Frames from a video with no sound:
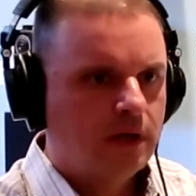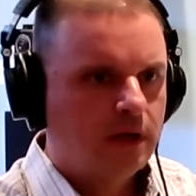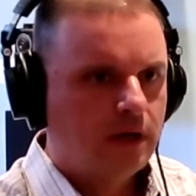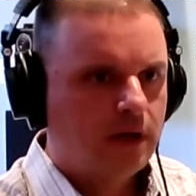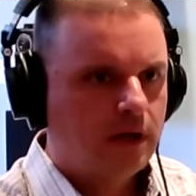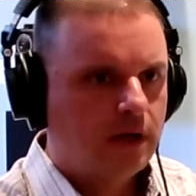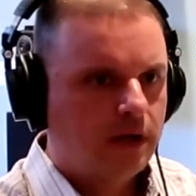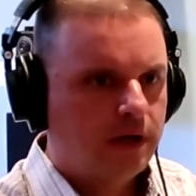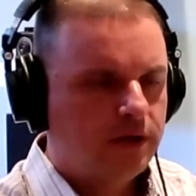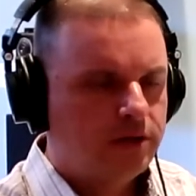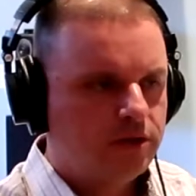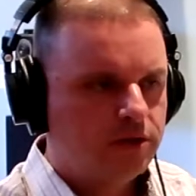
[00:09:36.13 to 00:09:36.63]

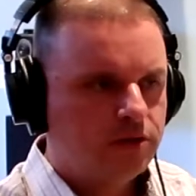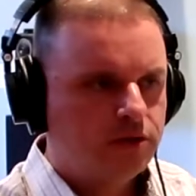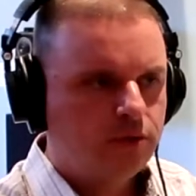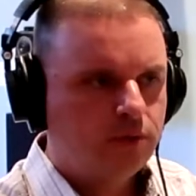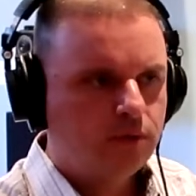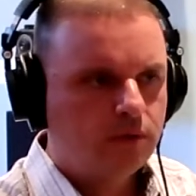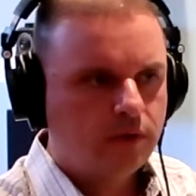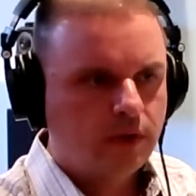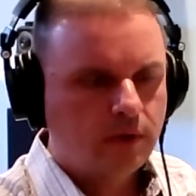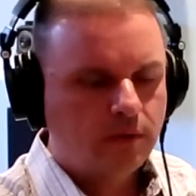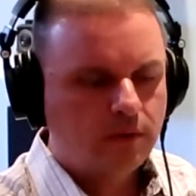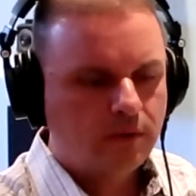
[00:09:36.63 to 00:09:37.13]
It's a
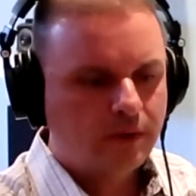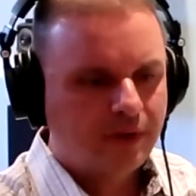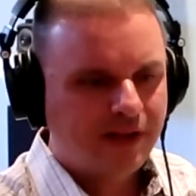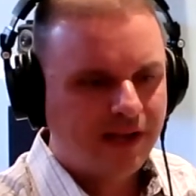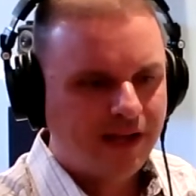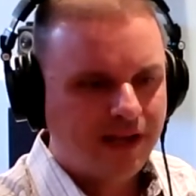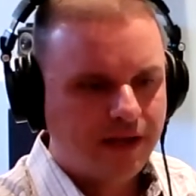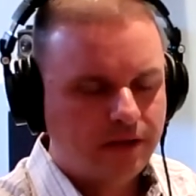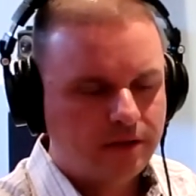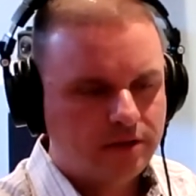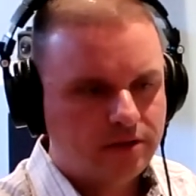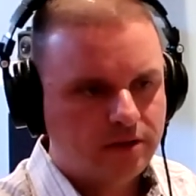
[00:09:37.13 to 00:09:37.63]
tool that will
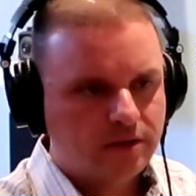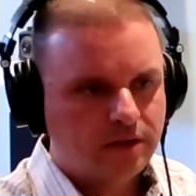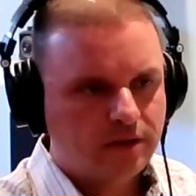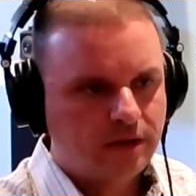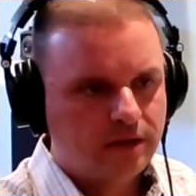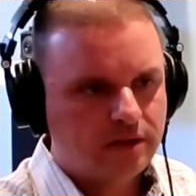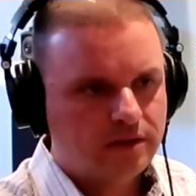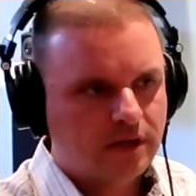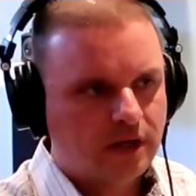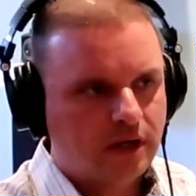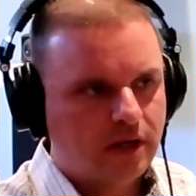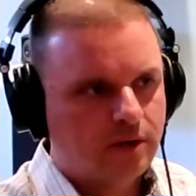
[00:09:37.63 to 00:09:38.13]
enhance
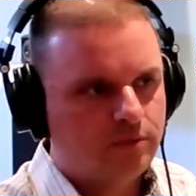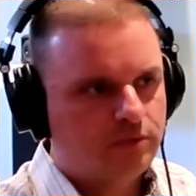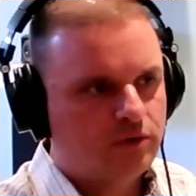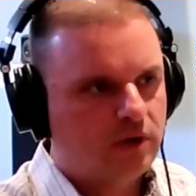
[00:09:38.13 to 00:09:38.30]
the entire